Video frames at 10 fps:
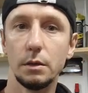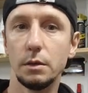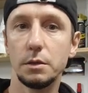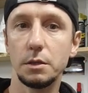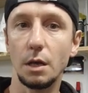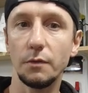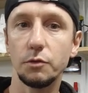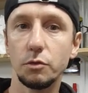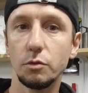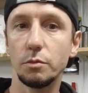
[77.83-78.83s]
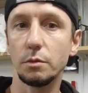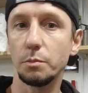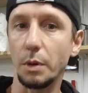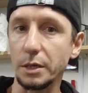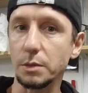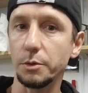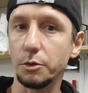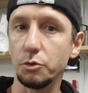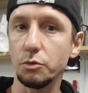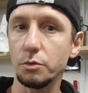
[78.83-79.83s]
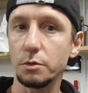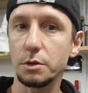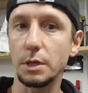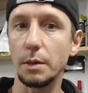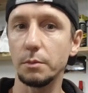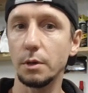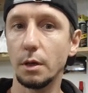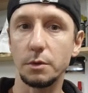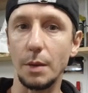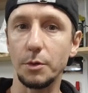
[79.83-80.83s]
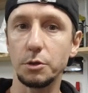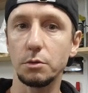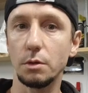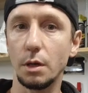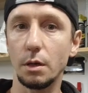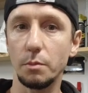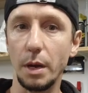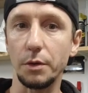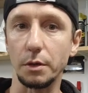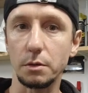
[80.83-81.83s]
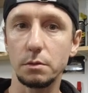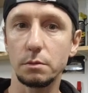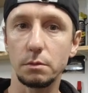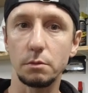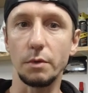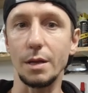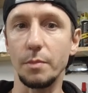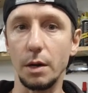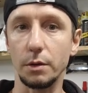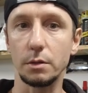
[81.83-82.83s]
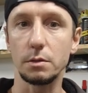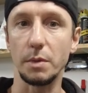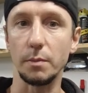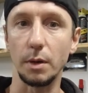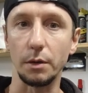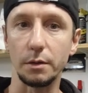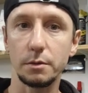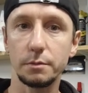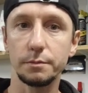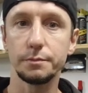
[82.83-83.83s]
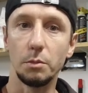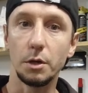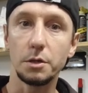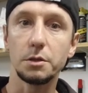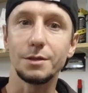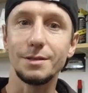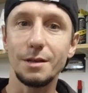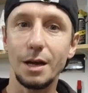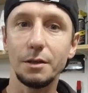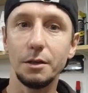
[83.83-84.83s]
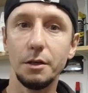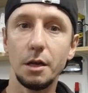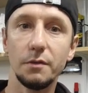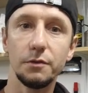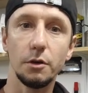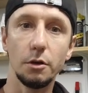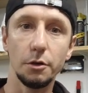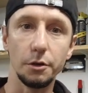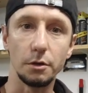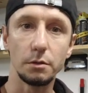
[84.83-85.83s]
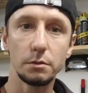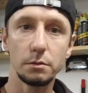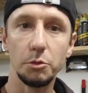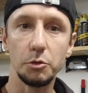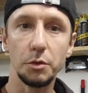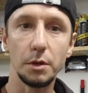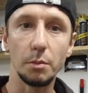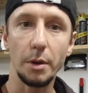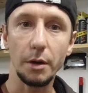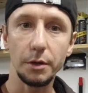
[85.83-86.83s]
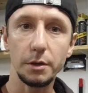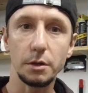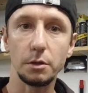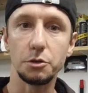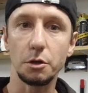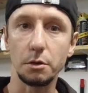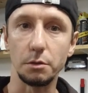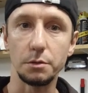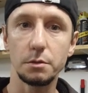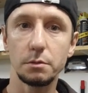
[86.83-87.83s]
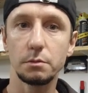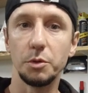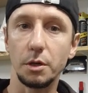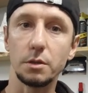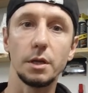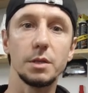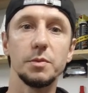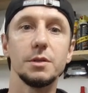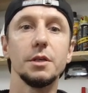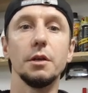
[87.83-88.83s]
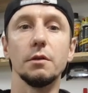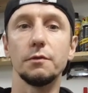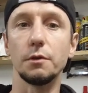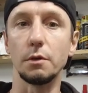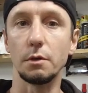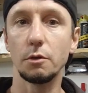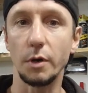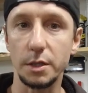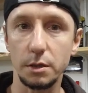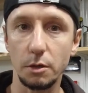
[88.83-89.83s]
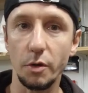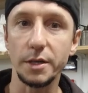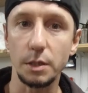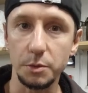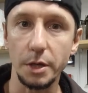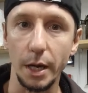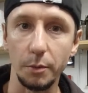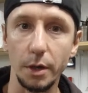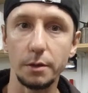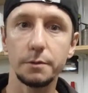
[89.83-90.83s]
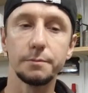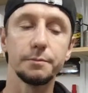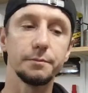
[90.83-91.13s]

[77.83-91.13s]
it's enough to possibly do some damage to the bearings, rod bearings, main bearings, because there's not enough oil between the bearings and the journals, because it has been sitting for quite some time, right?